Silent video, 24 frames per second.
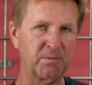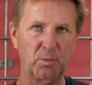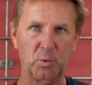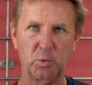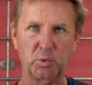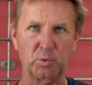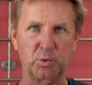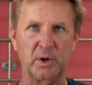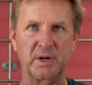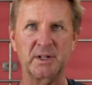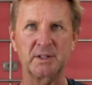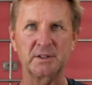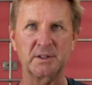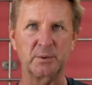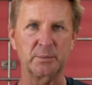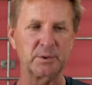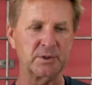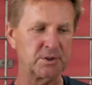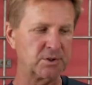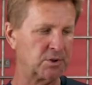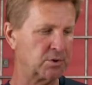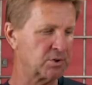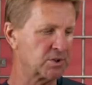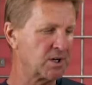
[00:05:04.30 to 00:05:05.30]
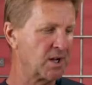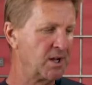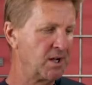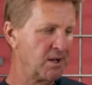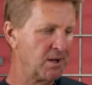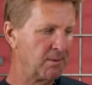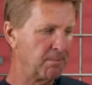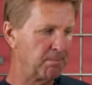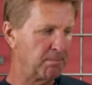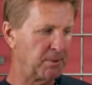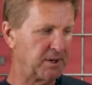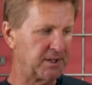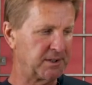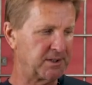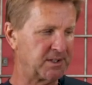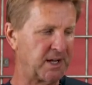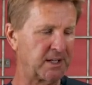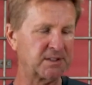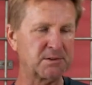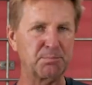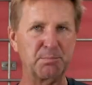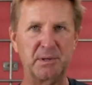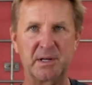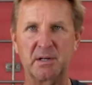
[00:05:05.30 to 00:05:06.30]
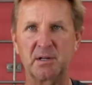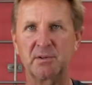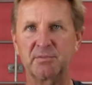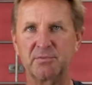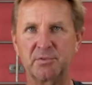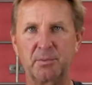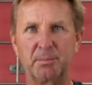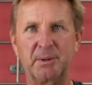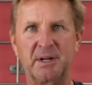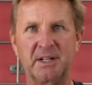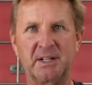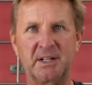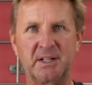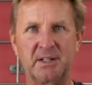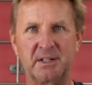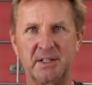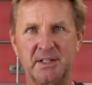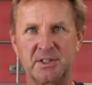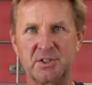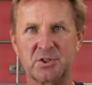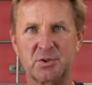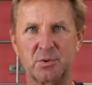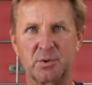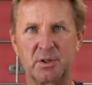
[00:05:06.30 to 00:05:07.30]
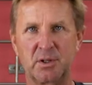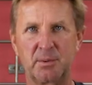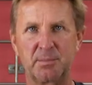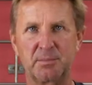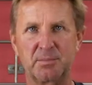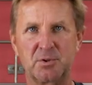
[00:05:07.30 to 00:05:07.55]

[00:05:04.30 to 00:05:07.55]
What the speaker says: greatly reduced. But that's better for making ice cream.